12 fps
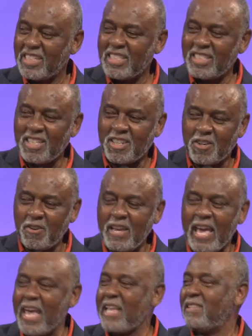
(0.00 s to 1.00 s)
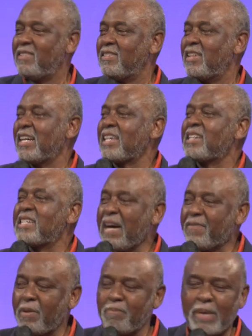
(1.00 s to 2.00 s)
To create a
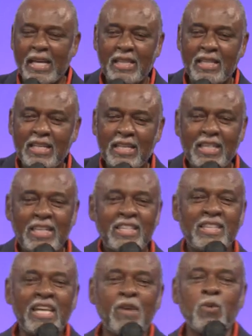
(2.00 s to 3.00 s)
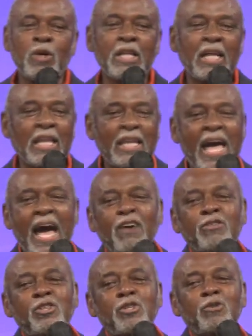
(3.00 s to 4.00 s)
government that will allow
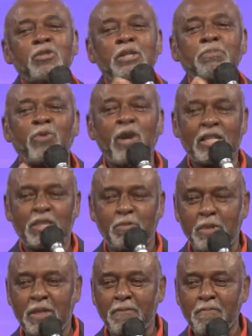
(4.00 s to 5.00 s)
you to prosper.